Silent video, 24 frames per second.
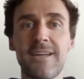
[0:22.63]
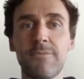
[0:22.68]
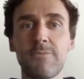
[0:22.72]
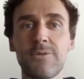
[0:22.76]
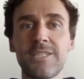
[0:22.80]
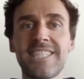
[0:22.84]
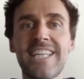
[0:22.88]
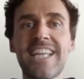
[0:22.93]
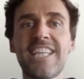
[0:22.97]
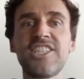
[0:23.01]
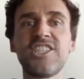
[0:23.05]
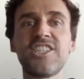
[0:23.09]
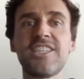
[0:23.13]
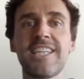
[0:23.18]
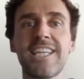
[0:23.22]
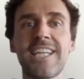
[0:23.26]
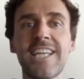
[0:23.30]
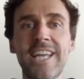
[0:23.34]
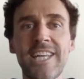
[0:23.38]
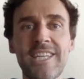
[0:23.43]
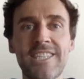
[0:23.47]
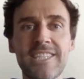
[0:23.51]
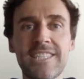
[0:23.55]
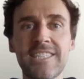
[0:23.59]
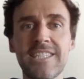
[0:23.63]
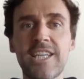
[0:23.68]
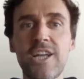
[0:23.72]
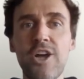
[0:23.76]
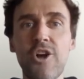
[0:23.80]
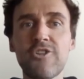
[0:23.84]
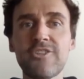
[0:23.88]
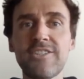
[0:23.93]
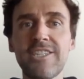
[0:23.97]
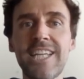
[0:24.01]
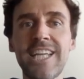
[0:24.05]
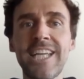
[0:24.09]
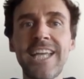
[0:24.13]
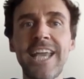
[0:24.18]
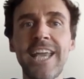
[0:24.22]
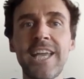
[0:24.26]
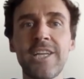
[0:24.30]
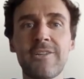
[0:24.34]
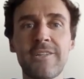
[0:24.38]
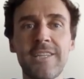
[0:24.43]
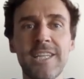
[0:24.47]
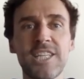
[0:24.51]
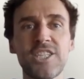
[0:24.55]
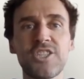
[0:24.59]
potentially leading to costly
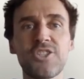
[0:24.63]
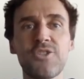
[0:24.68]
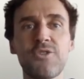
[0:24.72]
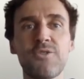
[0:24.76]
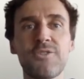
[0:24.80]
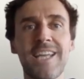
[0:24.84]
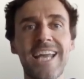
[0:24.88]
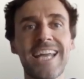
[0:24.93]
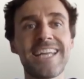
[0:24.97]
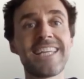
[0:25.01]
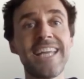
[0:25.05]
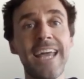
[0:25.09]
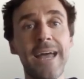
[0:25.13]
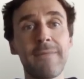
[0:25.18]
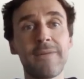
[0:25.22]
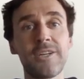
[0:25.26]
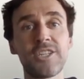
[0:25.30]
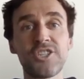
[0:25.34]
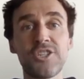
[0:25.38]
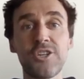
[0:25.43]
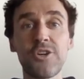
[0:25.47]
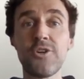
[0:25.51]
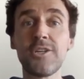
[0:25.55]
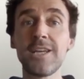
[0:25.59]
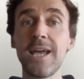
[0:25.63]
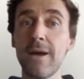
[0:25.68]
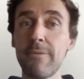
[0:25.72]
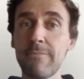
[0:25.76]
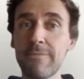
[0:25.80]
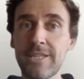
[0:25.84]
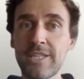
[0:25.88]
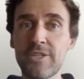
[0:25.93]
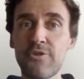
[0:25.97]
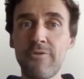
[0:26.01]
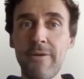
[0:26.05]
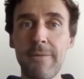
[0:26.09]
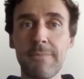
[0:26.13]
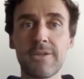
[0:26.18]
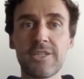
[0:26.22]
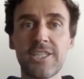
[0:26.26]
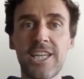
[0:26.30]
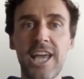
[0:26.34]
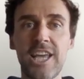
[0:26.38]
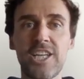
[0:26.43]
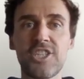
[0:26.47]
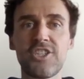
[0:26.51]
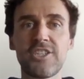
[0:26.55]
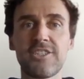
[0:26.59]
legal issues and damage to your company's
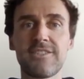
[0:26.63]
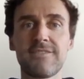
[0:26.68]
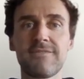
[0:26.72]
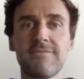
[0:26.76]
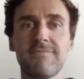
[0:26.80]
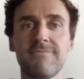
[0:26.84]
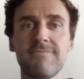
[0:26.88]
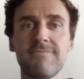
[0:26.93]
reputation.